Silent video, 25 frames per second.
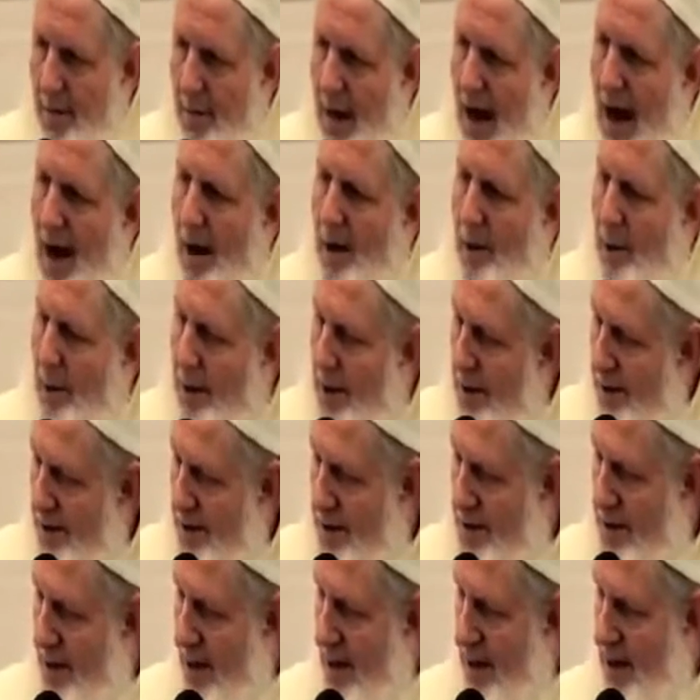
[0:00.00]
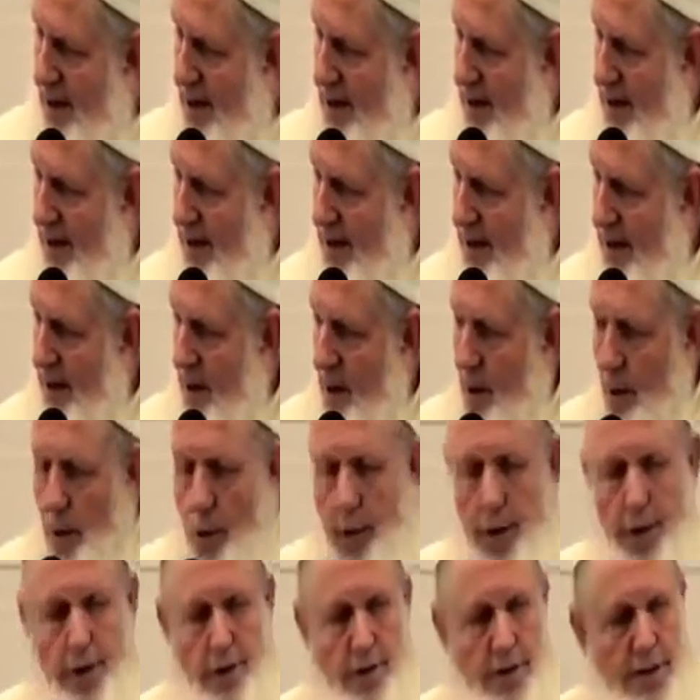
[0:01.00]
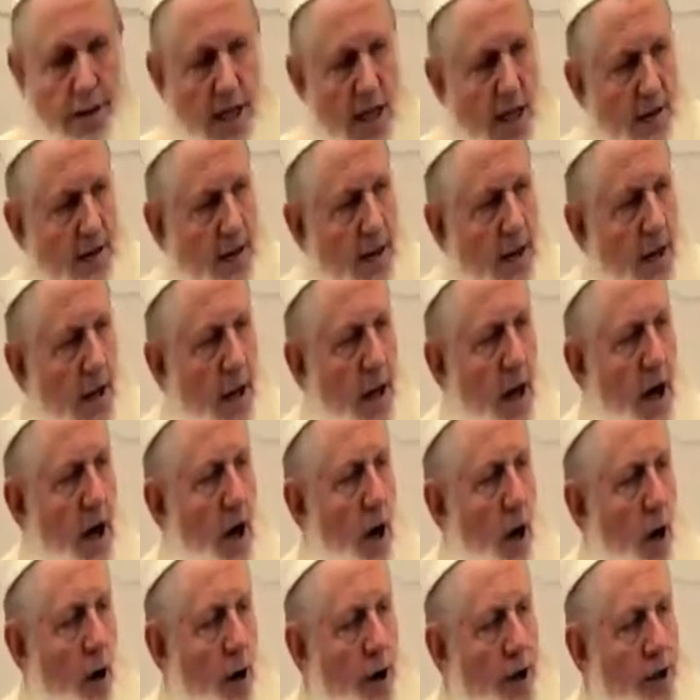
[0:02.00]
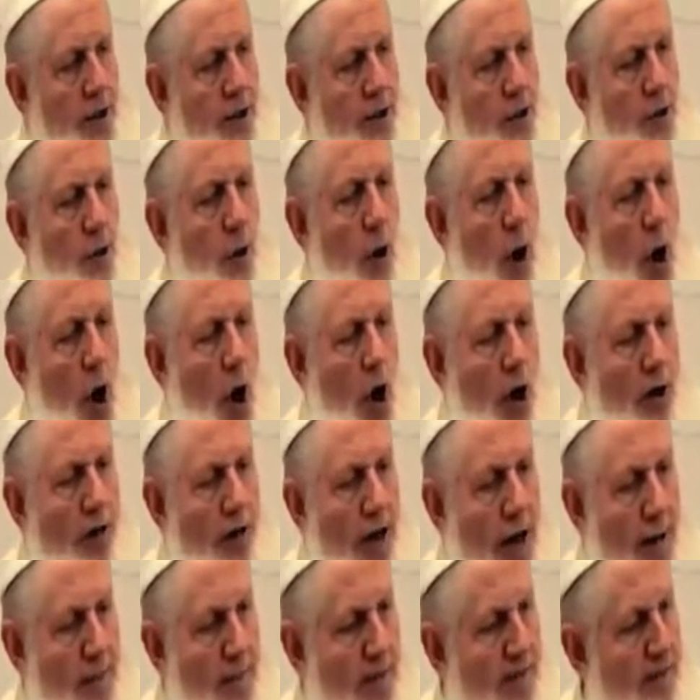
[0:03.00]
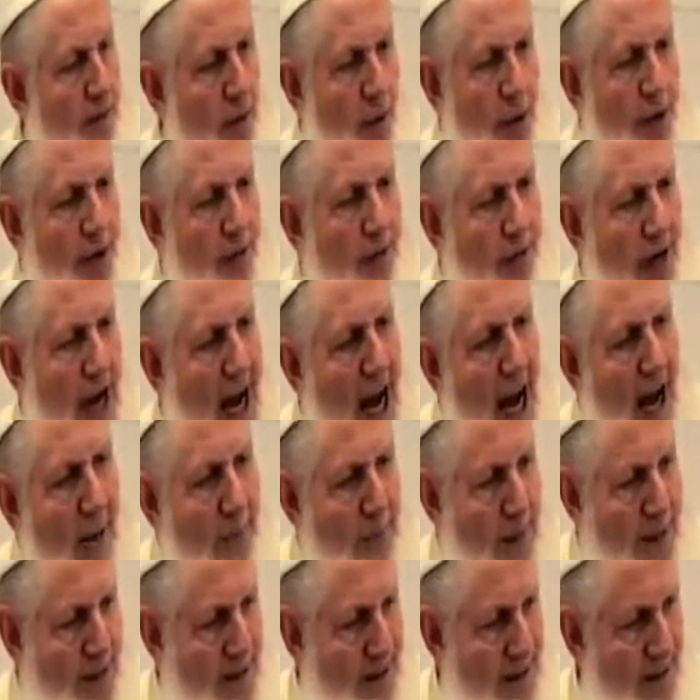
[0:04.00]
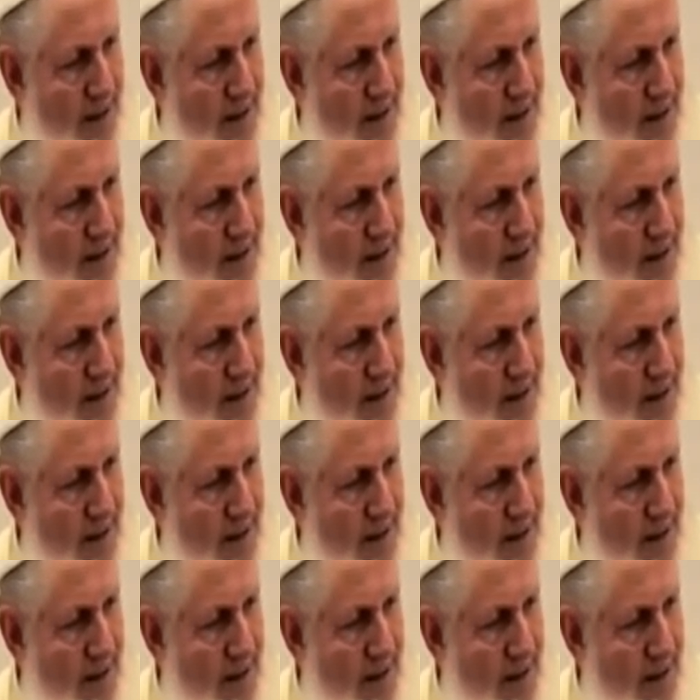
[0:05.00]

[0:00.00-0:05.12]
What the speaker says: How do we understand it? We understand that Allah already knew all of that before it ever happened.